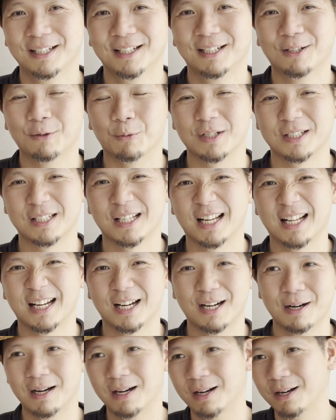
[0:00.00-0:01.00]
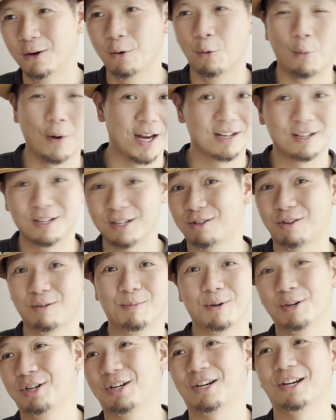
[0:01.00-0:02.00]
what is that, weight
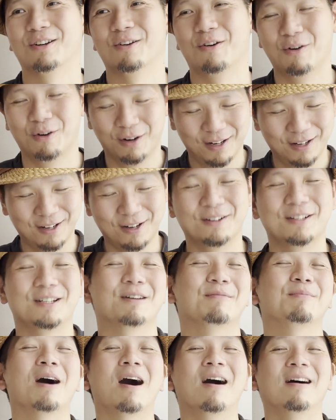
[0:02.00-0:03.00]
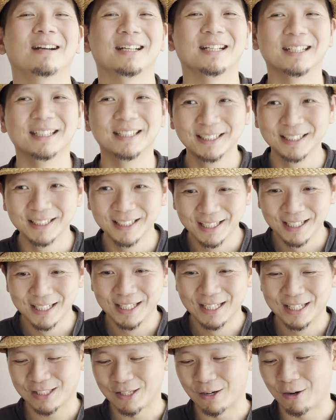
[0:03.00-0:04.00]
distribution on their body.
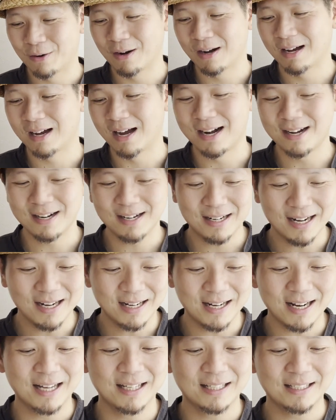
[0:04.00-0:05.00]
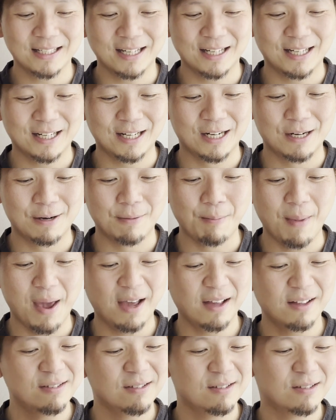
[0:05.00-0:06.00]
So other than that, yeah,
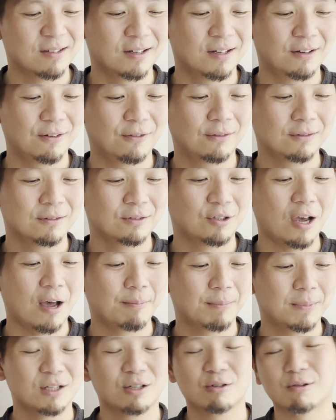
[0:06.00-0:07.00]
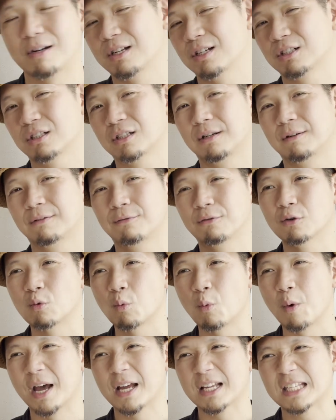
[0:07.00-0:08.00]
men's Japanese traditional
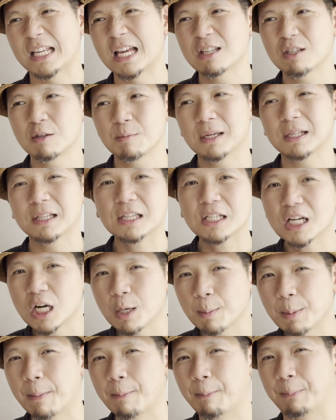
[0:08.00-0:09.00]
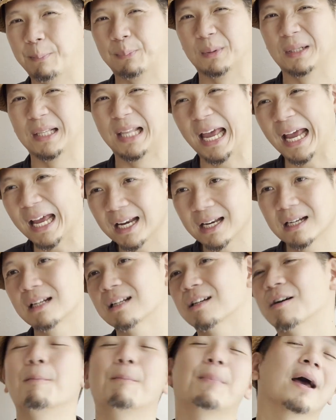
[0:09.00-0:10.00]
footwear tends to be a little bit
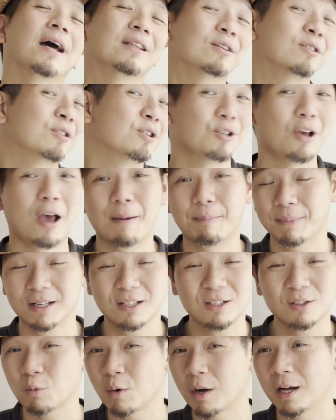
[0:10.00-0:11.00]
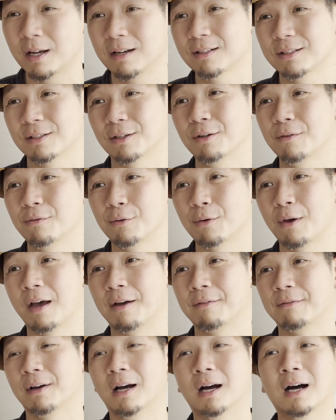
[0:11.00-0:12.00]
bland compared to the Japanese one. So if you
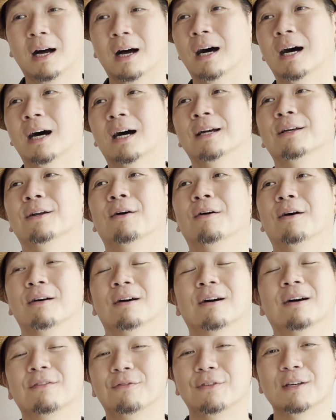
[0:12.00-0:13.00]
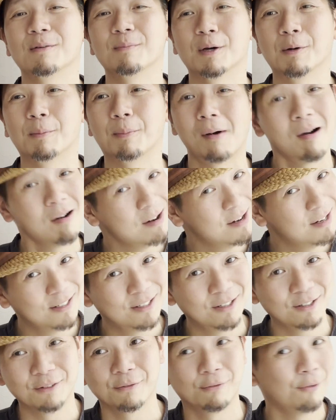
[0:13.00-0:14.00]
have a female
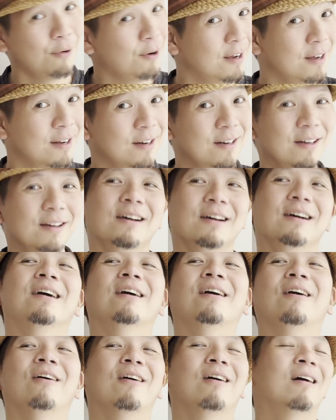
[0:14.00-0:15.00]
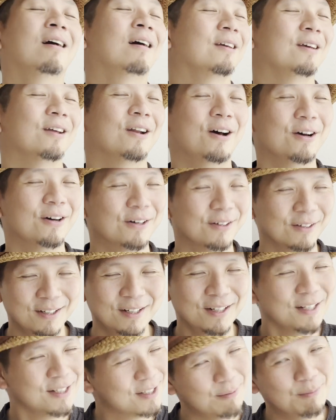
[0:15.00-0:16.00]
partner or friend, or
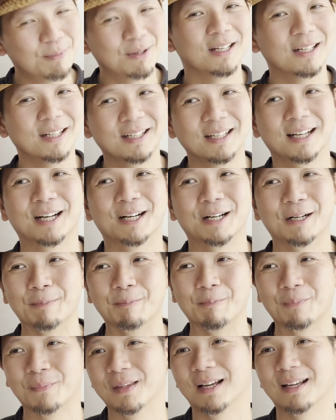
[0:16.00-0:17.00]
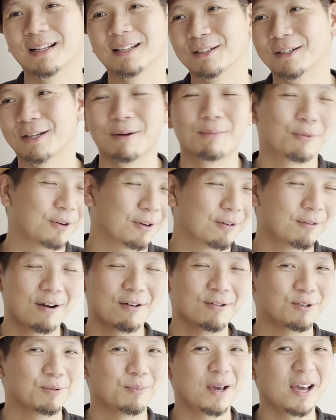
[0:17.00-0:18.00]
somebody that you can bring
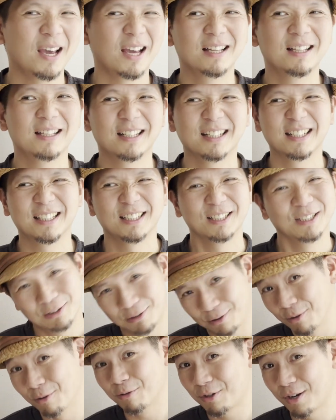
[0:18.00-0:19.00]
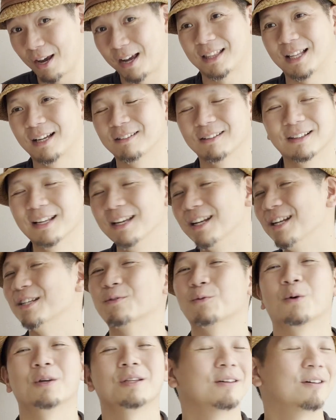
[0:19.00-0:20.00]
around in Japan, yeah, you go check out the
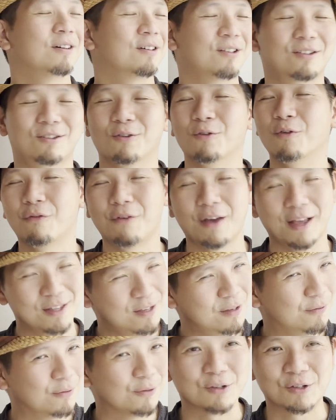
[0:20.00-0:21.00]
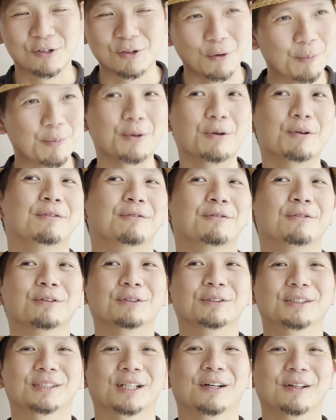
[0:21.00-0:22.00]
ladies one. They are so fanciful, so
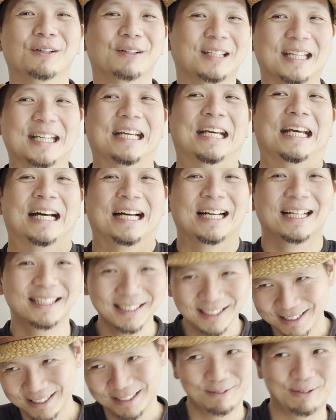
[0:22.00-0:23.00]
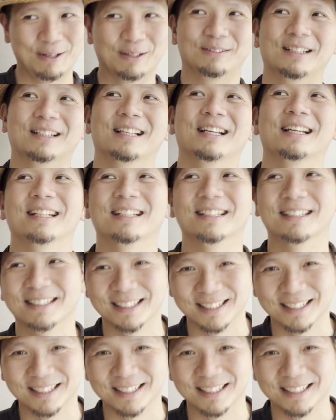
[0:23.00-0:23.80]
beautiful. So yeah, well, the ladies, yeah,